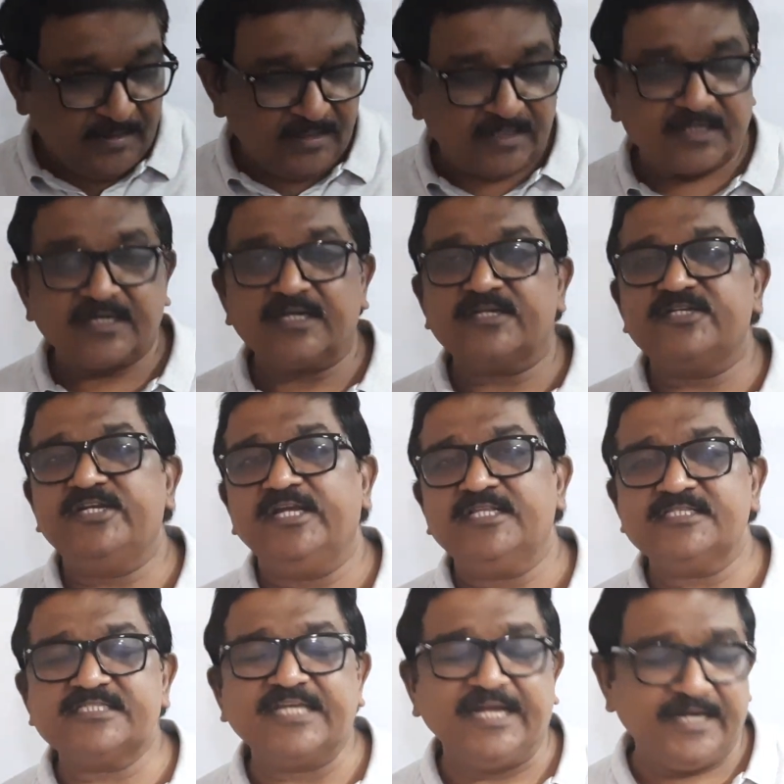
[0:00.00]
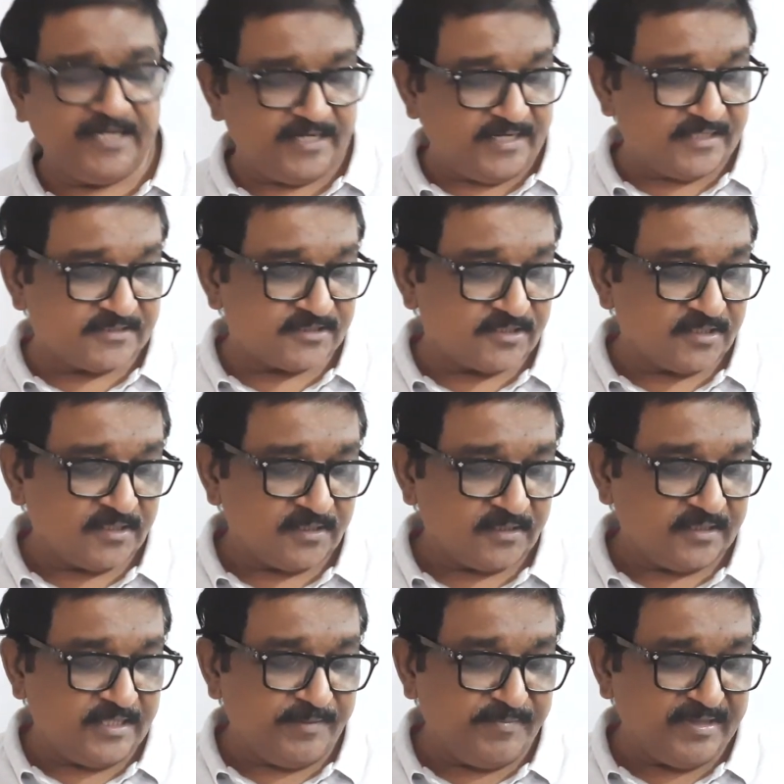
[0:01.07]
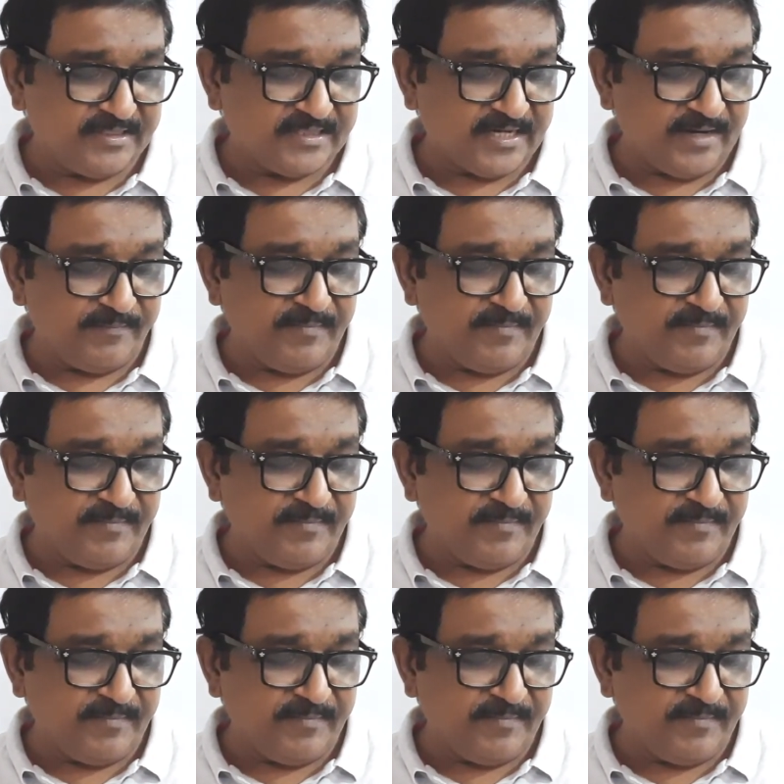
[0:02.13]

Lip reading: a Russian scientist Dmitri